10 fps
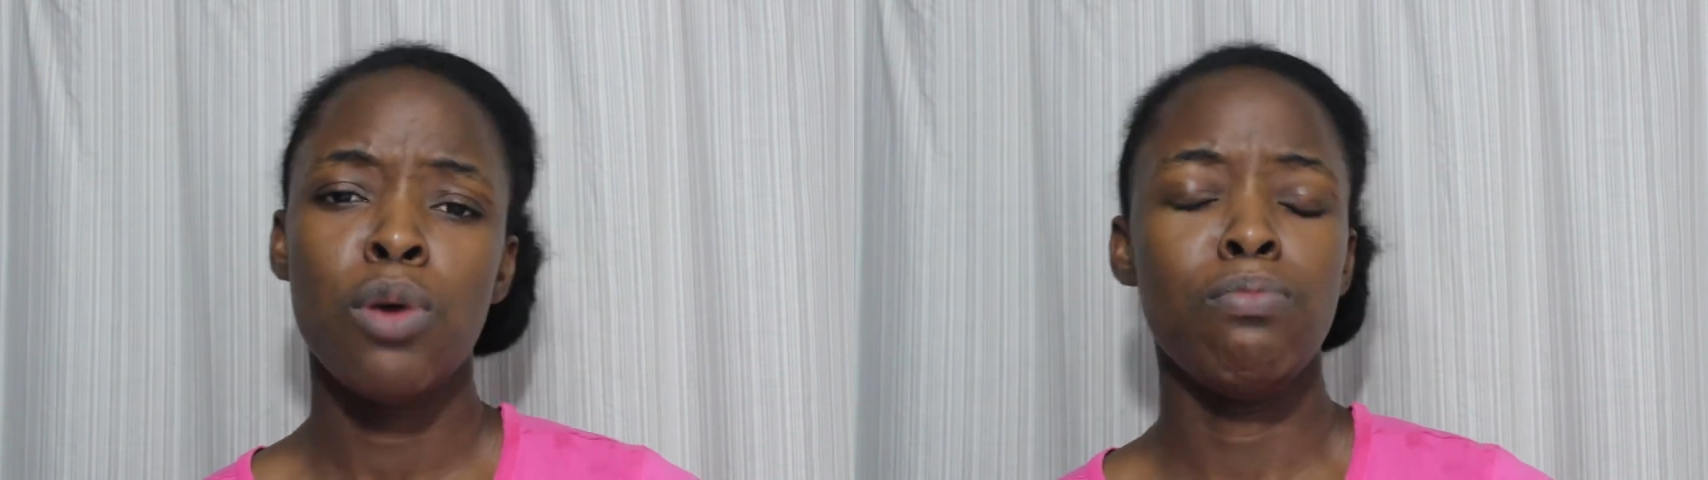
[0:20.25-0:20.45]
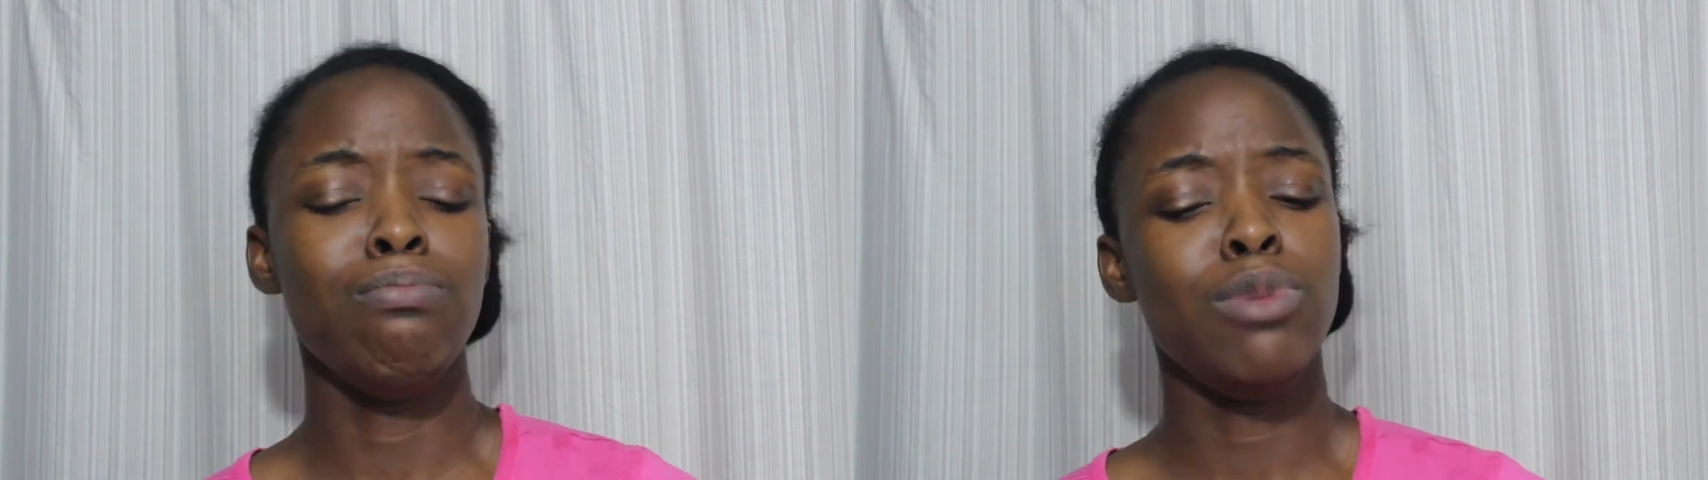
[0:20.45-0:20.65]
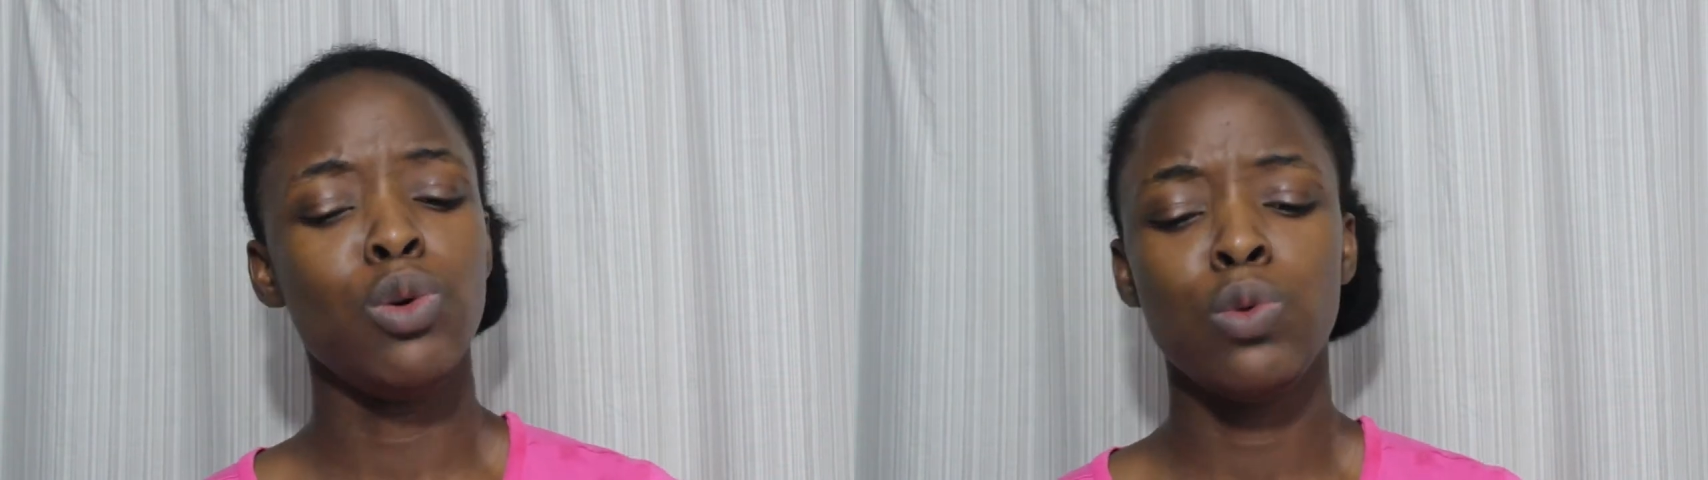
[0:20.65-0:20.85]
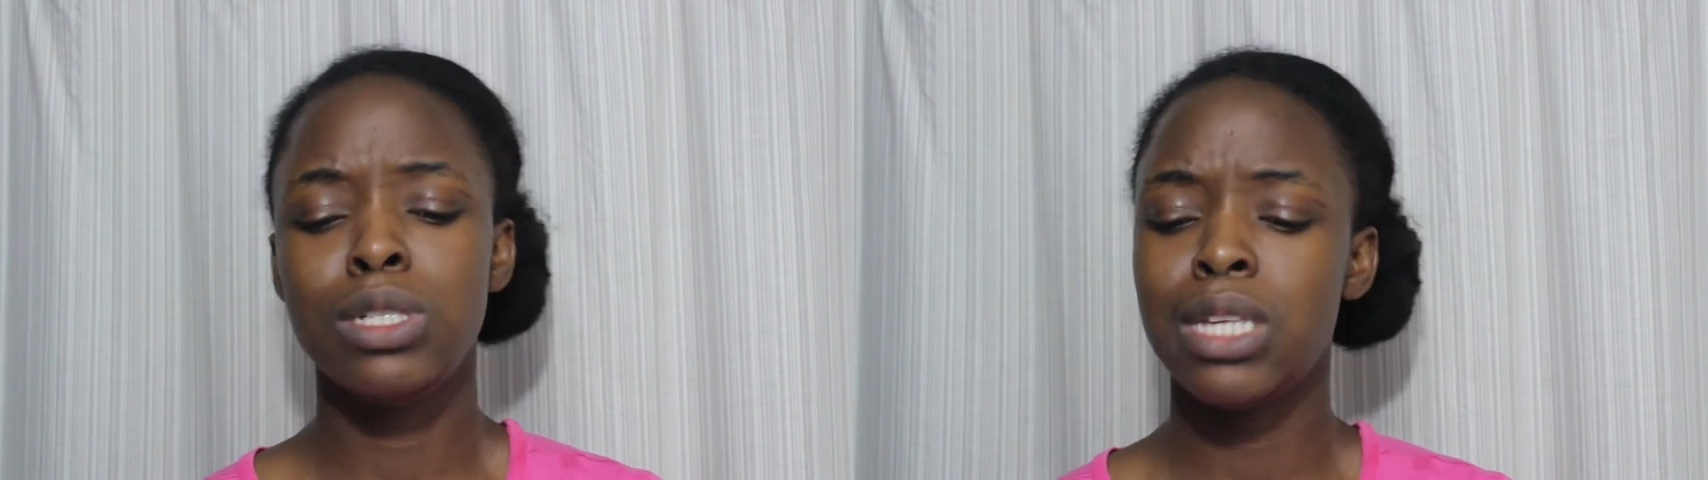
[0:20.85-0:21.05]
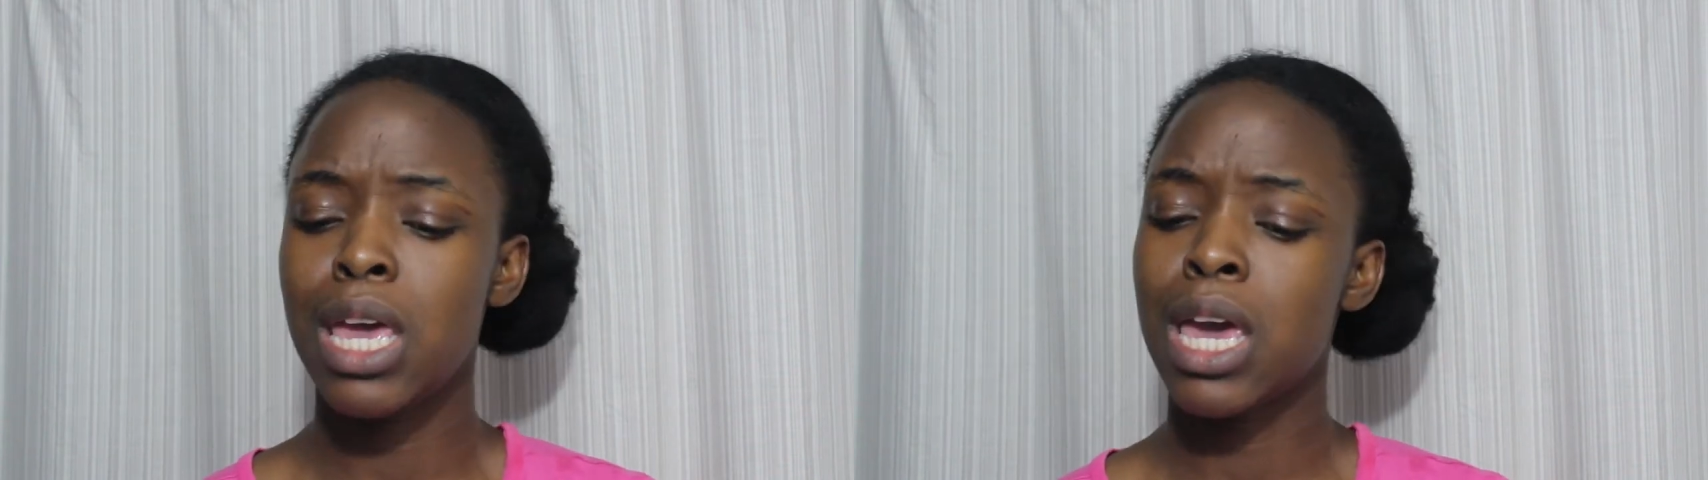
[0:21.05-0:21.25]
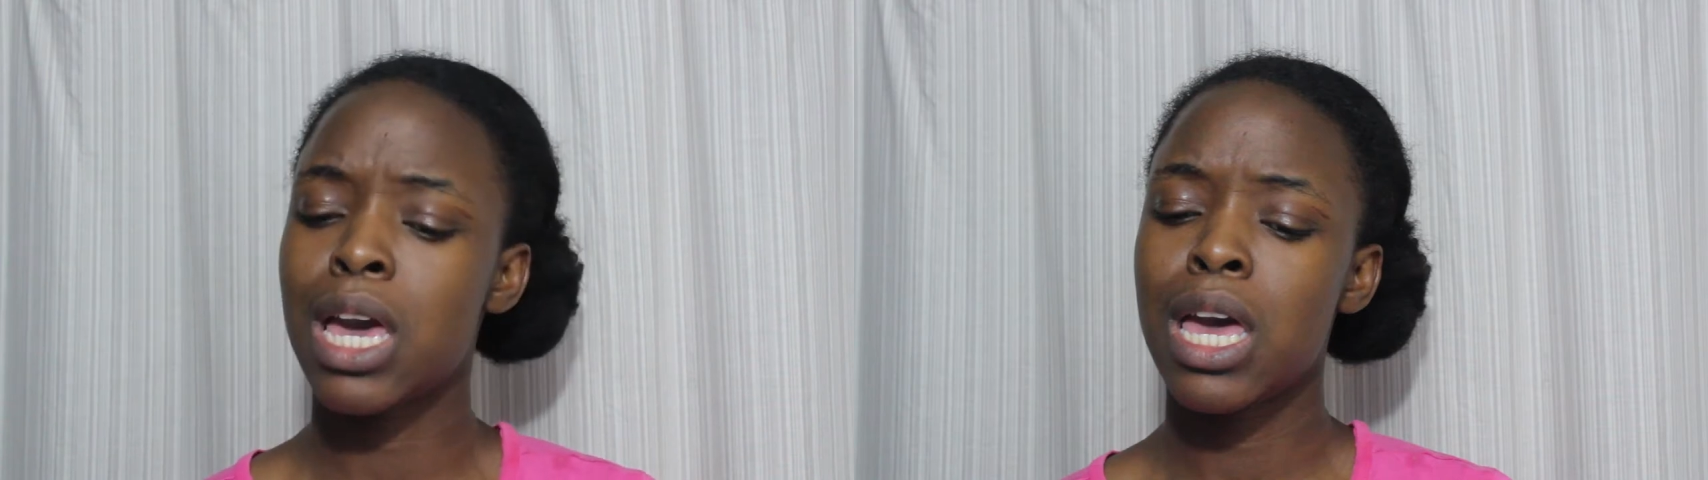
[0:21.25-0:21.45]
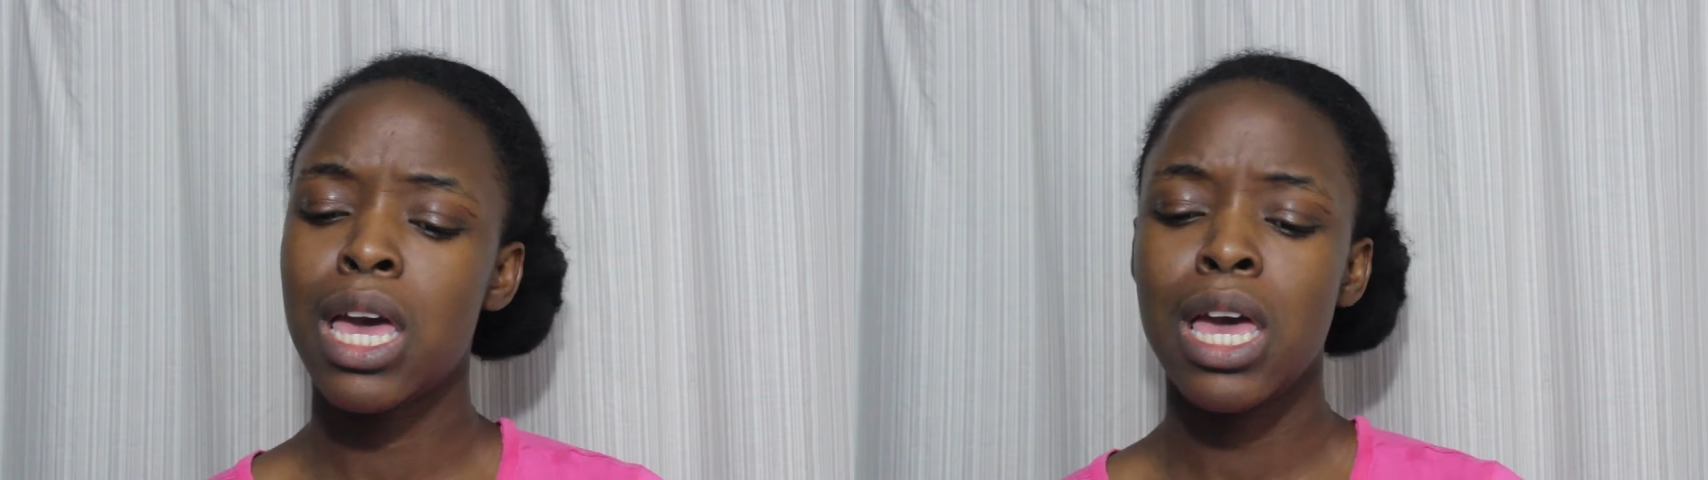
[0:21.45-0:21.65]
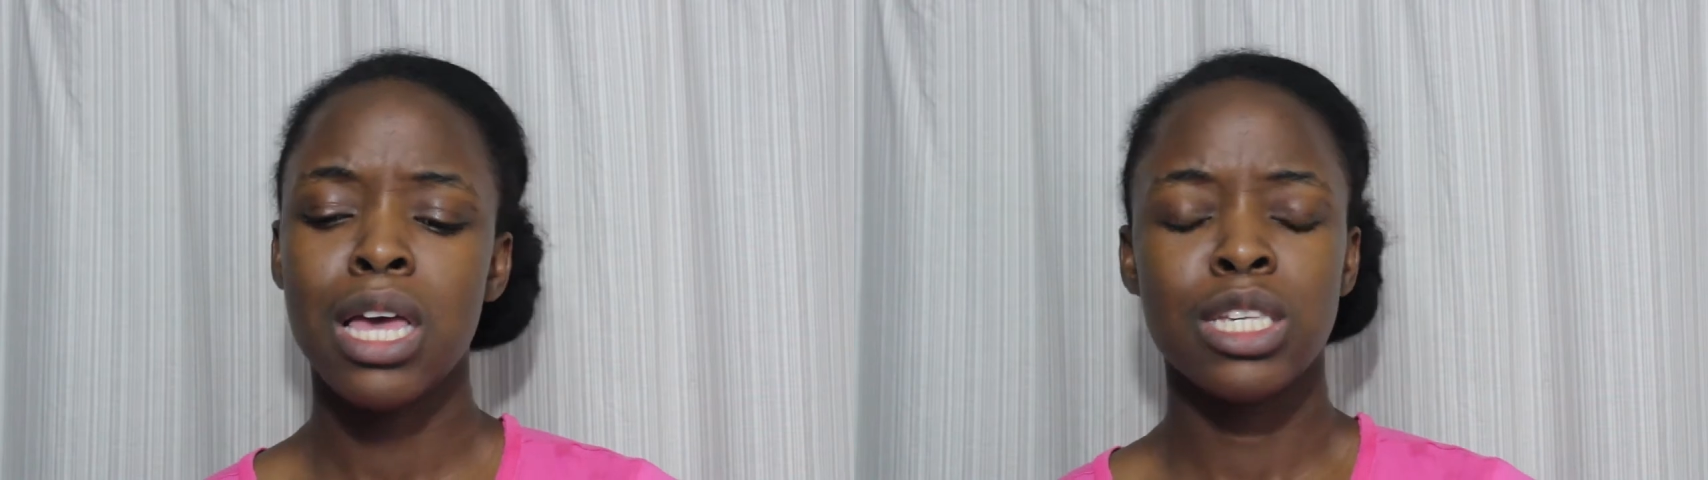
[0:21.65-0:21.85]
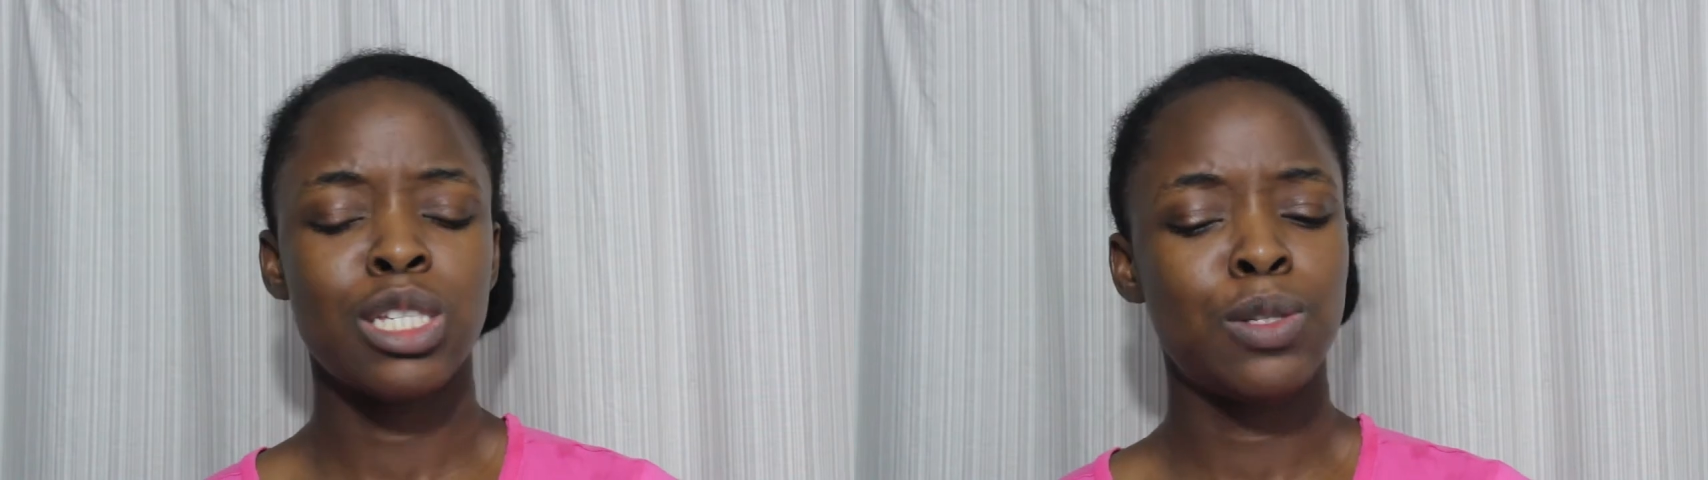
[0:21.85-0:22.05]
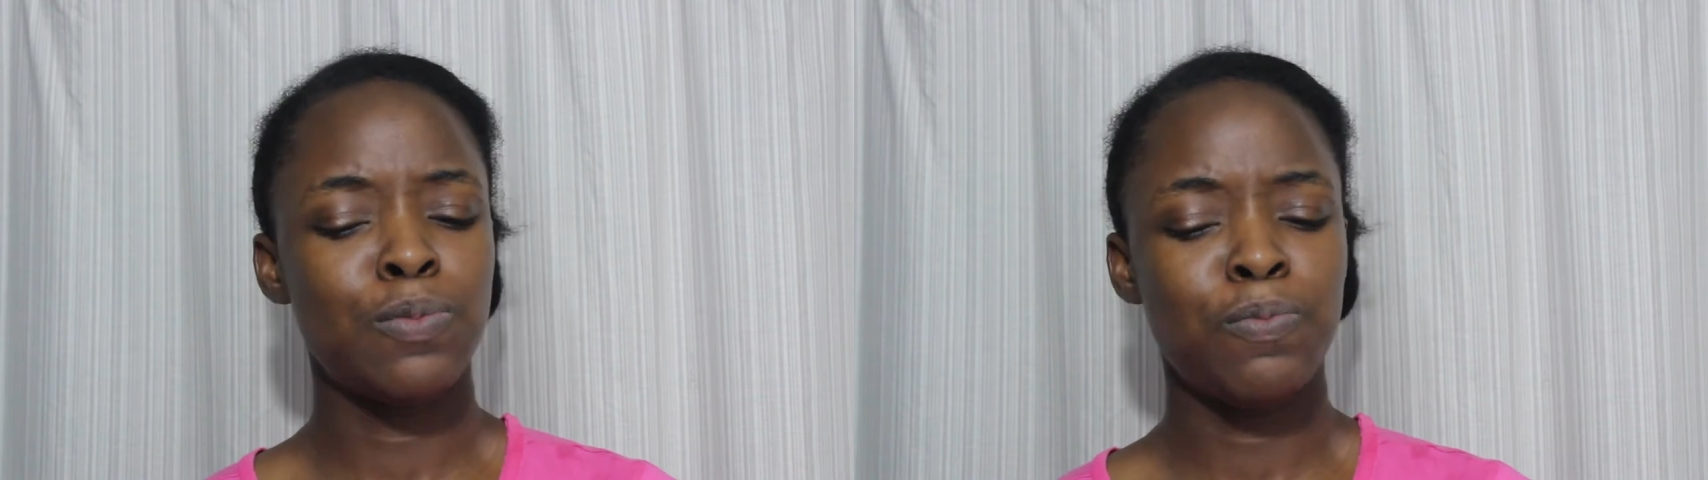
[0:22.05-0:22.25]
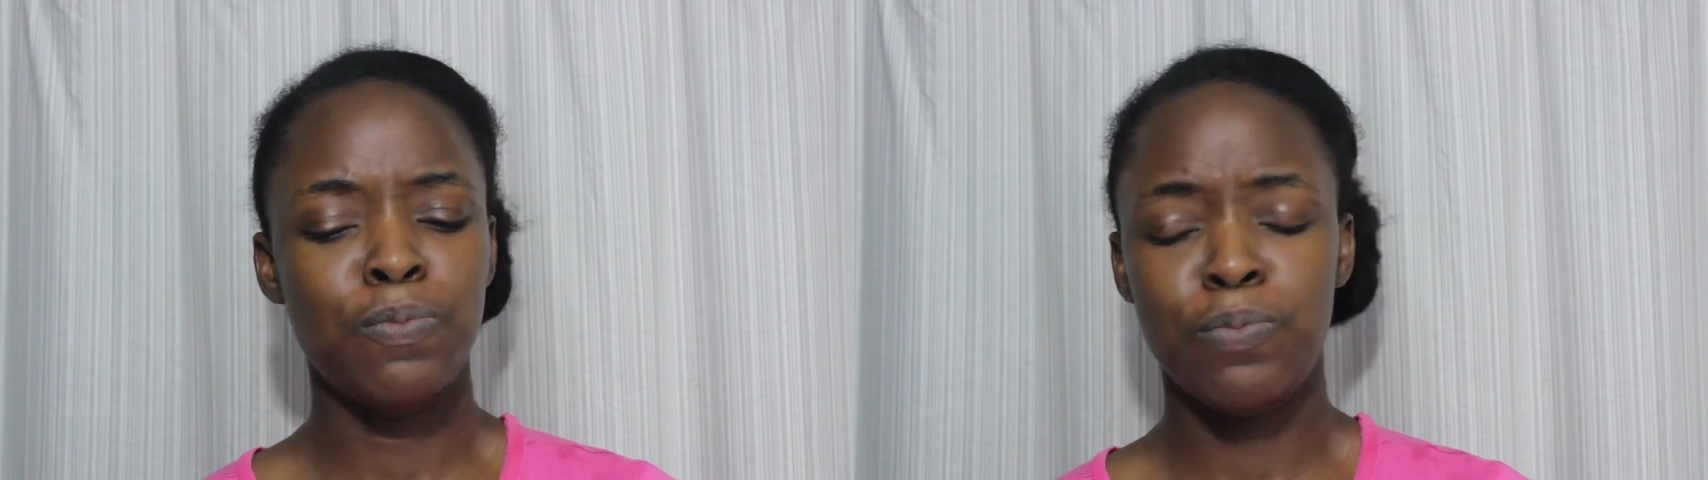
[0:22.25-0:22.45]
music, Spanish.